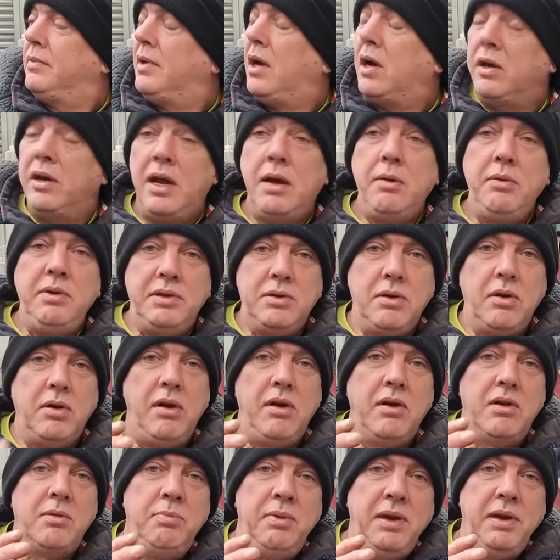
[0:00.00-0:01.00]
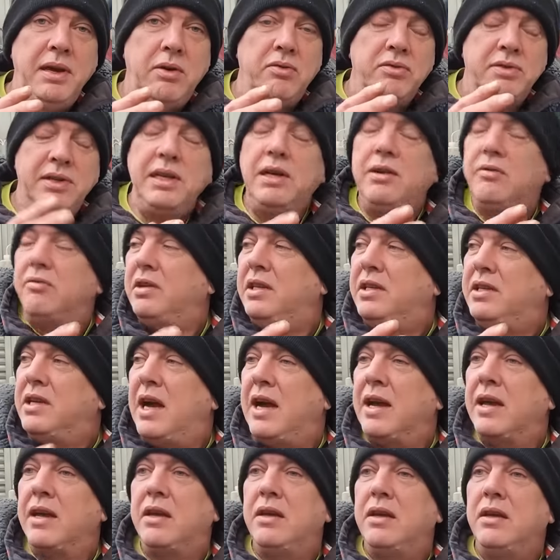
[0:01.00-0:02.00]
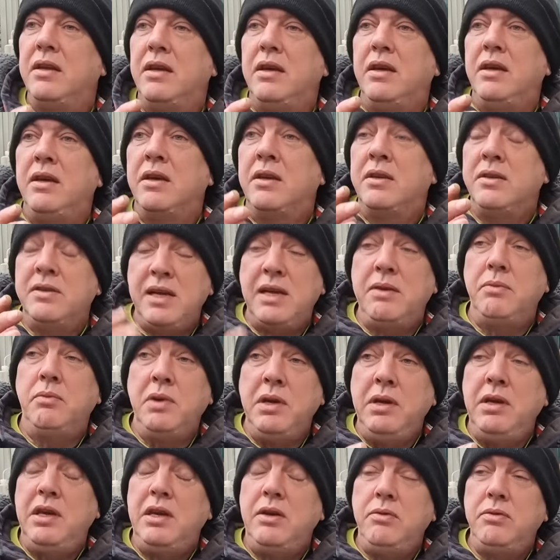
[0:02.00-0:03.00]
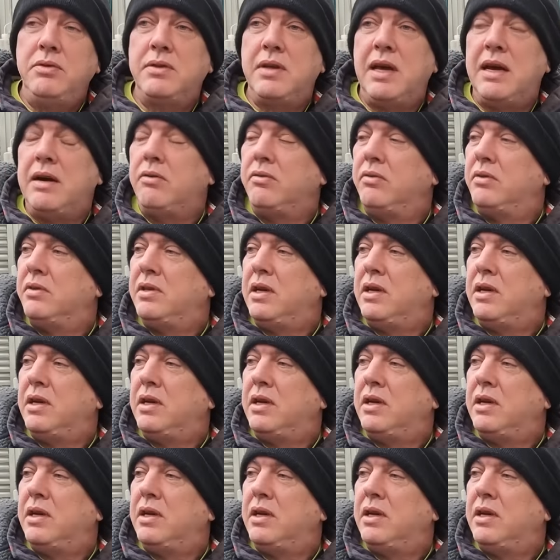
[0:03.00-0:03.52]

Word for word: I know he's got like a big auxiliary tank because we use that on the